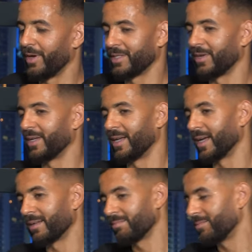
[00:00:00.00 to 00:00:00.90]
And I started
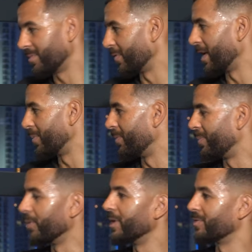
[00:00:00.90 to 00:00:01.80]
like developing
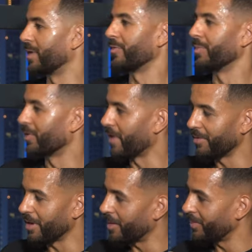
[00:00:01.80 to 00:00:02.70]
buildings right from the
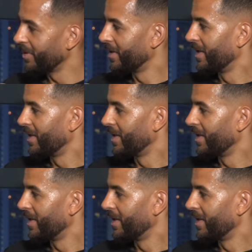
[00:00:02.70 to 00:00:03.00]
ground up.